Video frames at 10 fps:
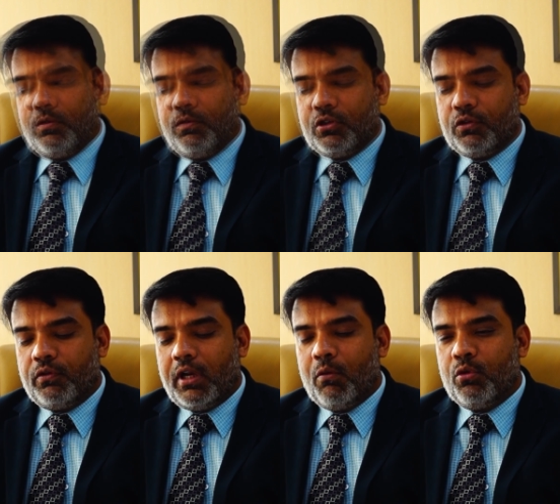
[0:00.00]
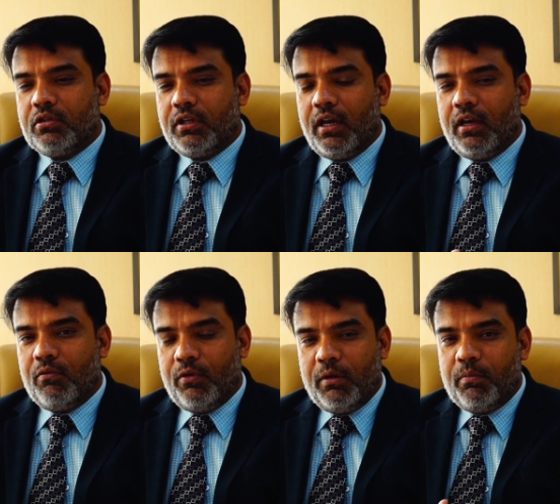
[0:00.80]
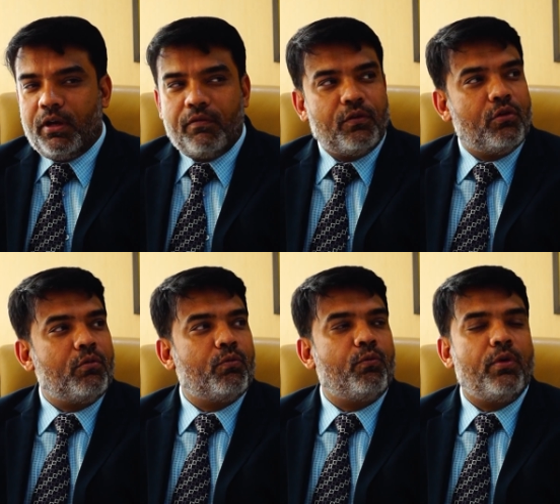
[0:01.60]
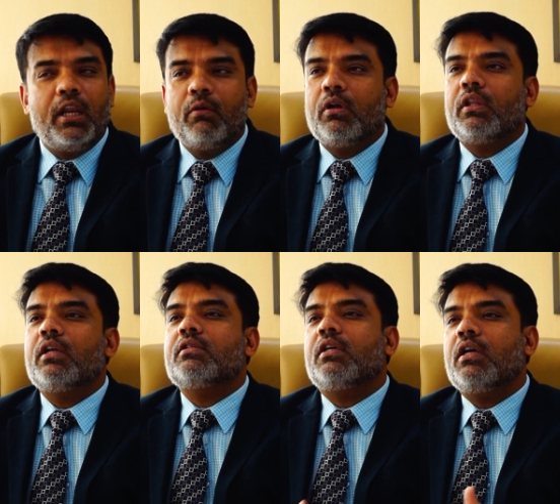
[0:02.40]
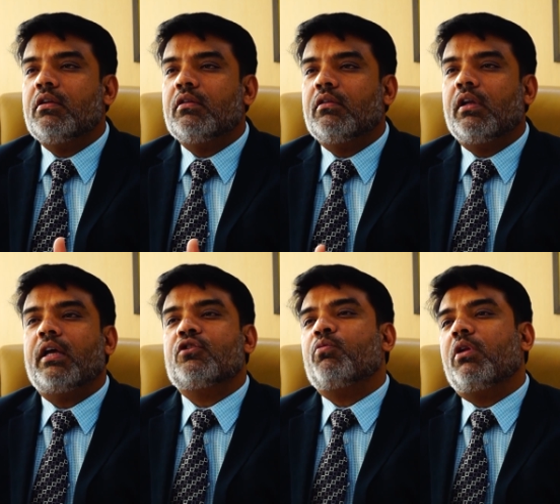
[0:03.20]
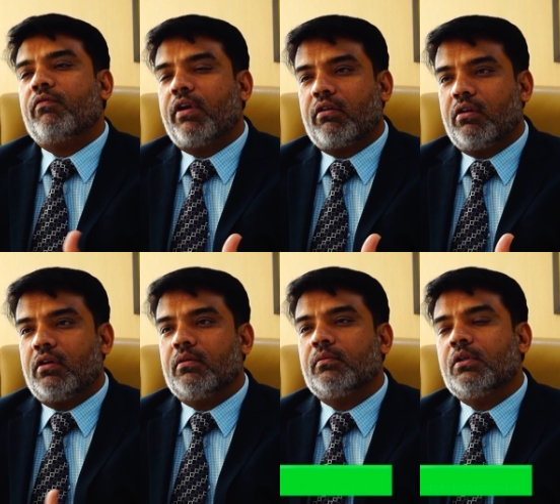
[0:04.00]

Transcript: First of all, I would say in very brief, you know, wherever there is heat, there has to be refractory